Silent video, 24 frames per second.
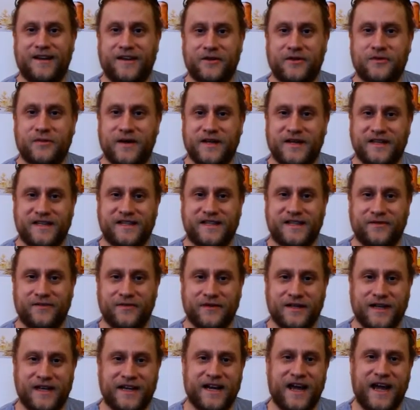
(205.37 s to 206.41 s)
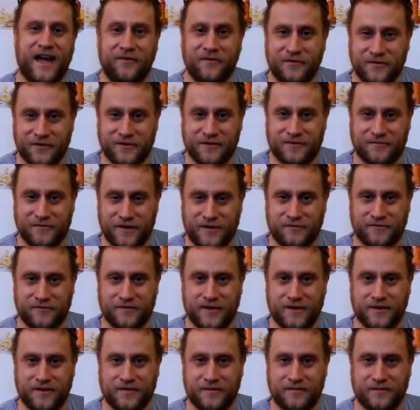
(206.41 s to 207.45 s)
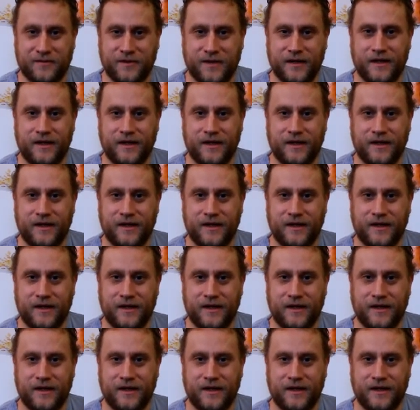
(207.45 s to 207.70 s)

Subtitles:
2017 after the referendum.